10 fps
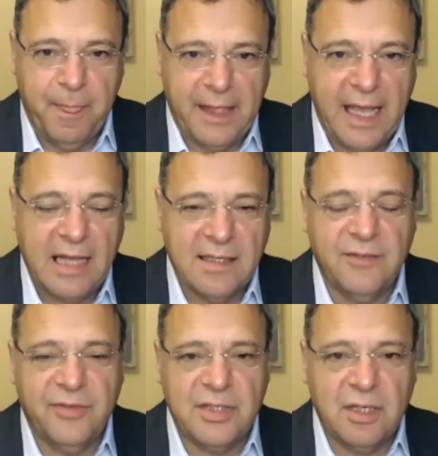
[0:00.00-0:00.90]
gas
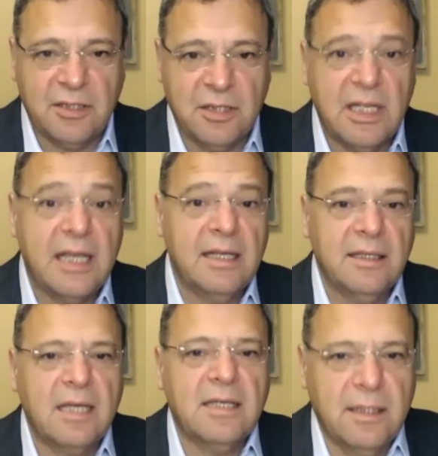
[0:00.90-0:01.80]
infrastructure
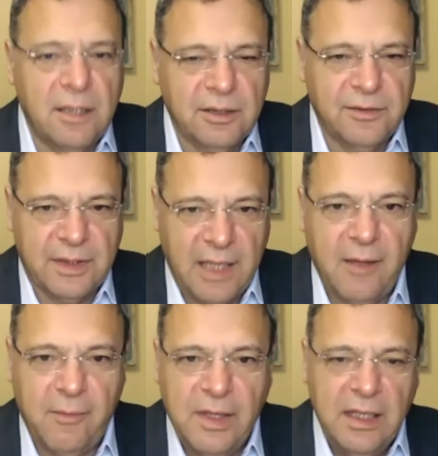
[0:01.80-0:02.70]
takes a lot of
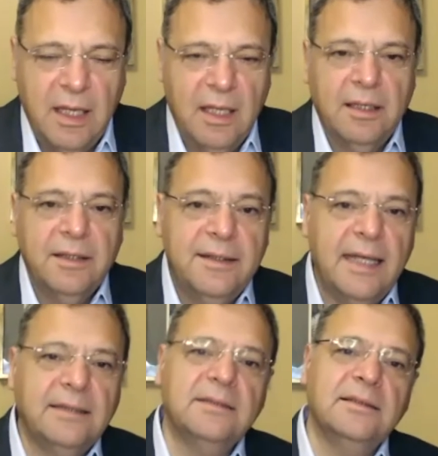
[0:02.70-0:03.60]
time.
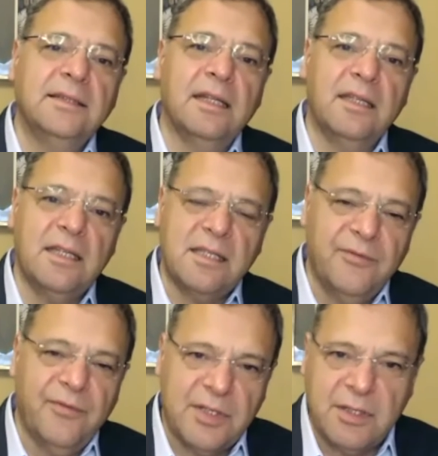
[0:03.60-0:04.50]
Then this
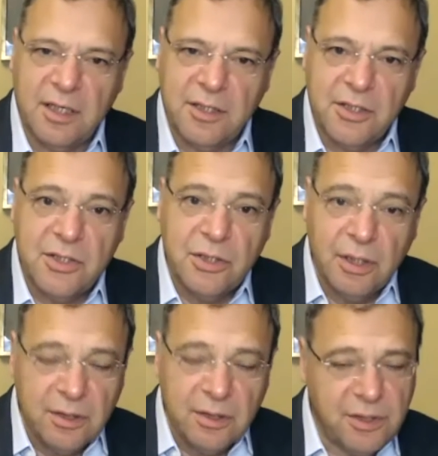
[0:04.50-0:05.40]
infrastructure is
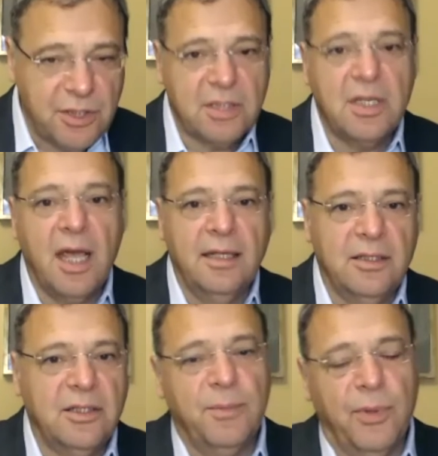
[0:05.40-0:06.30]
not just the
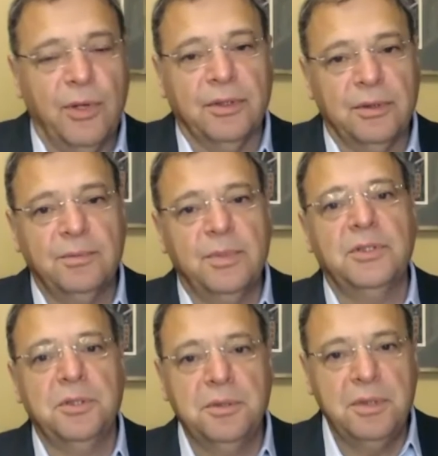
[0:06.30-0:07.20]
entry point,
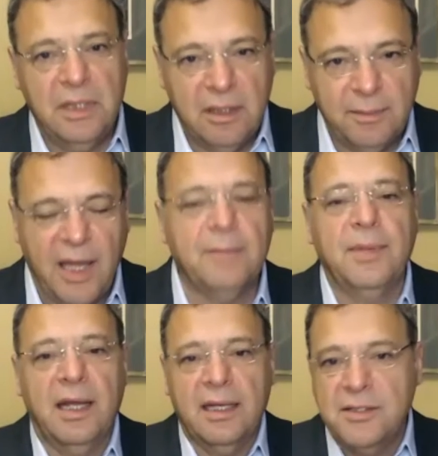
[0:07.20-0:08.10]
but you need
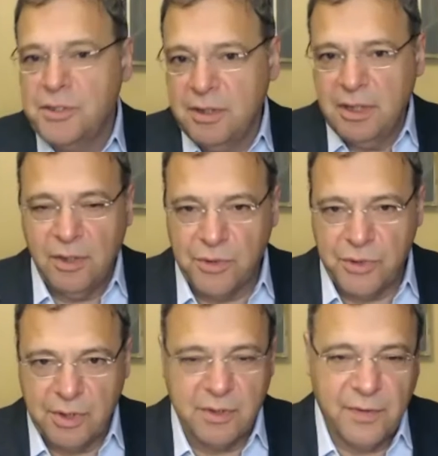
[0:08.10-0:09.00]
pipelines, you need all
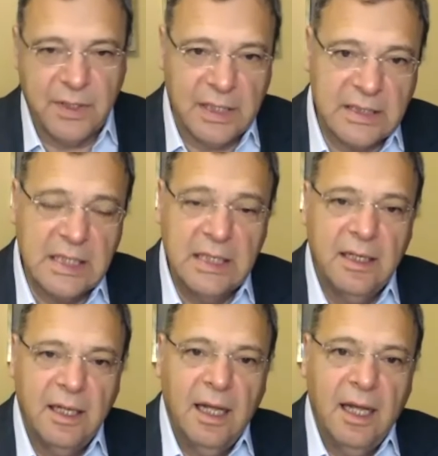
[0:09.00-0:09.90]
sorts of things.
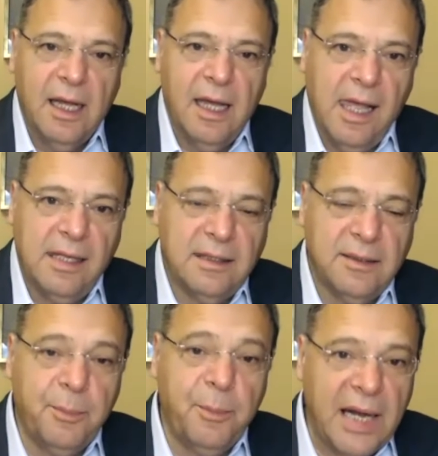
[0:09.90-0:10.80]

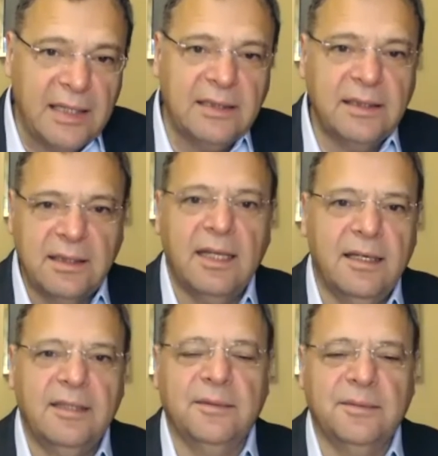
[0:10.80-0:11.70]
And by the
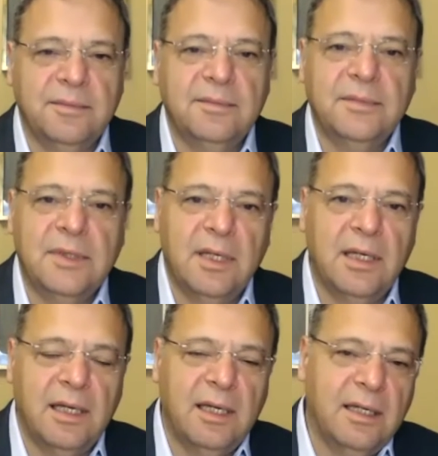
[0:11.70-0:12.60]
time
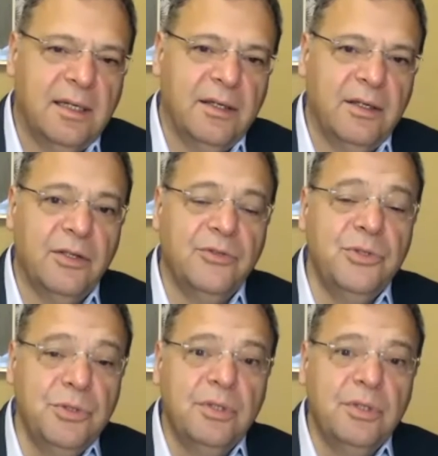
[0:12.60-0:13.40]
new